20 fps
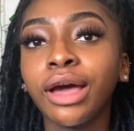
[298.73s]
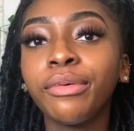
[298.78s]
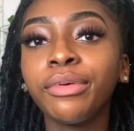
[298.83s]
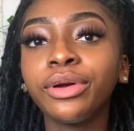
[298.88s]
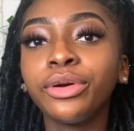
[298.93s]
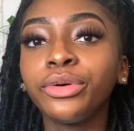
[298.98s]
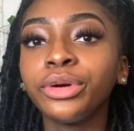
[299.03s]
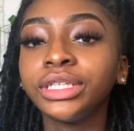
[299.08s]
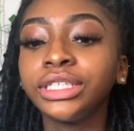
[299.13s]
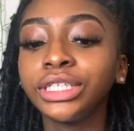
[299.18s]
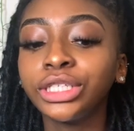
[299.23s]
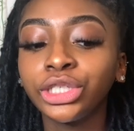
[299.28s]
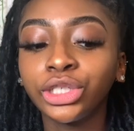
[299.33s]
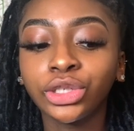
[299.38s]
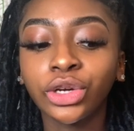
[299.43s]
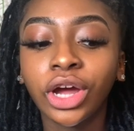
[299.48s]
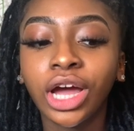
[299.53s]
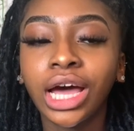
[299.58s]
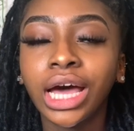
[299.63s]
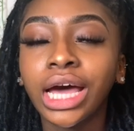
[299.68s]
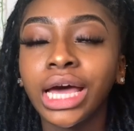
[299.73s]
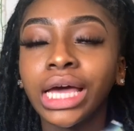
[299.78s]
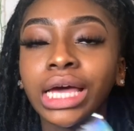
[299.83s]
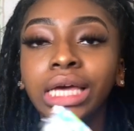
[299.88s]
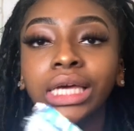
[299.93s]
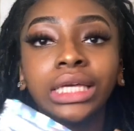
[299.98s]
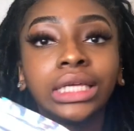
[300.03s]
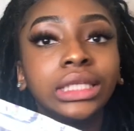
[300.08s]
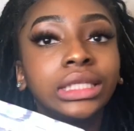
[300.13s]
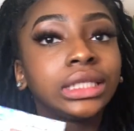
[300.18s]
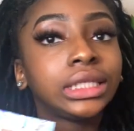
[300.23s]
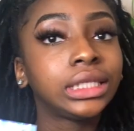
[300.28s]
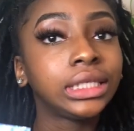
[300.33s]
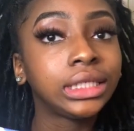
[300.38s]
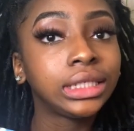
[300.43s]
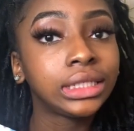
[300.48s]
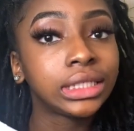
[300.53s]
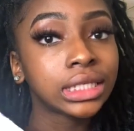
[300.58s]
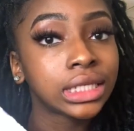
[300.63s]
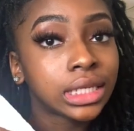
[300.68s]
we're going to try
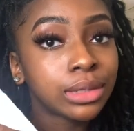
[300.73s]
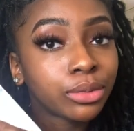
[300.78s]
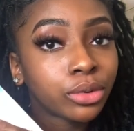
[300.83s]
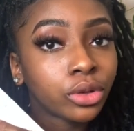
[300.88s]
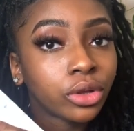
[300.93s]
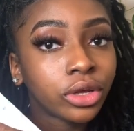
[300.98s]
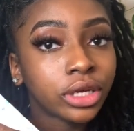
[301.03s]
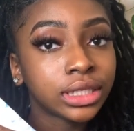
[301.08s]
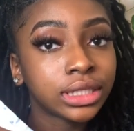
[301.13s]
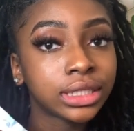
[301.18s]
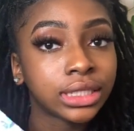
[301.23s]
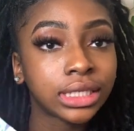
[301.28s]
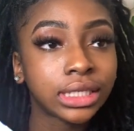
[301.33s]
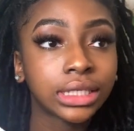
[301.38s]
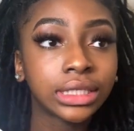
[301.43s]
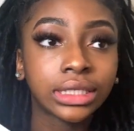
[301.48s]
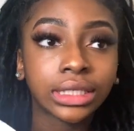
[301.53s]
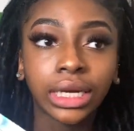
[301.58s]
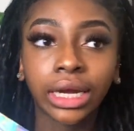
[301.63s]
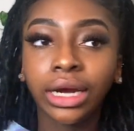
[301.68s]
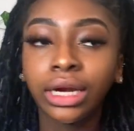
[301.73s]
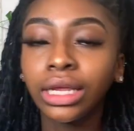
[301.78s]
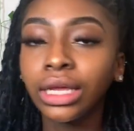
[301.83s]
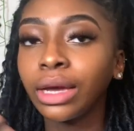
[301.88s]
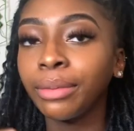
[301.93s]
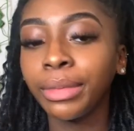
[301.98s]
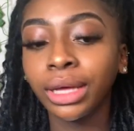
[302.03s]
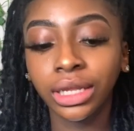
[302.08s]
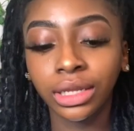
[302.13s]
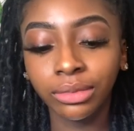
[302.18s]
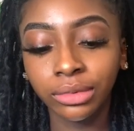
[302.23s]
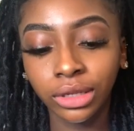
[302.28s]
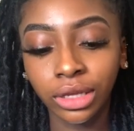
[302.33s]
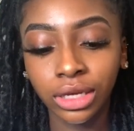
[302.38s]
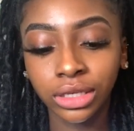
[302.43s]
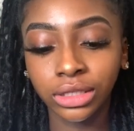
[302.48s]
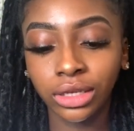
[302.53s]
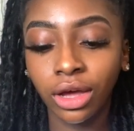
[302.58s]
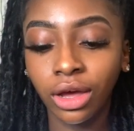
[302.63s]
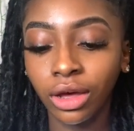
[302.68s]
these lip glosses, and I already got my lip gloss
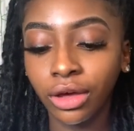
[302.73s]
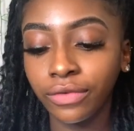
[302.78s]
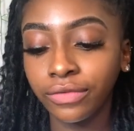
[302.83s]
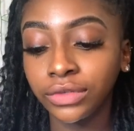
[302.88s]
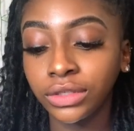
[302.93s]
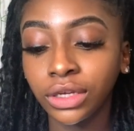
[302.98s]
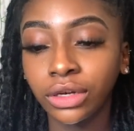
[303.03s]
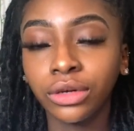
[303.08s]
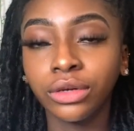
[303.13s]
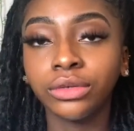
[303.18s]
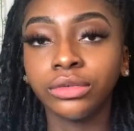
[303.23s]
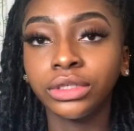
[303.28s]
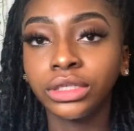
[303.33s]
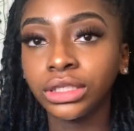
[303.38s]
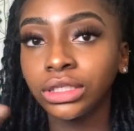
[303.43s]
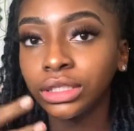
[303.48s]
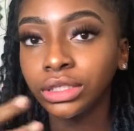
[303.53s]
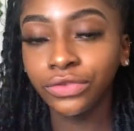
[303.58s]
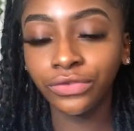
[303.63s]
off, so this is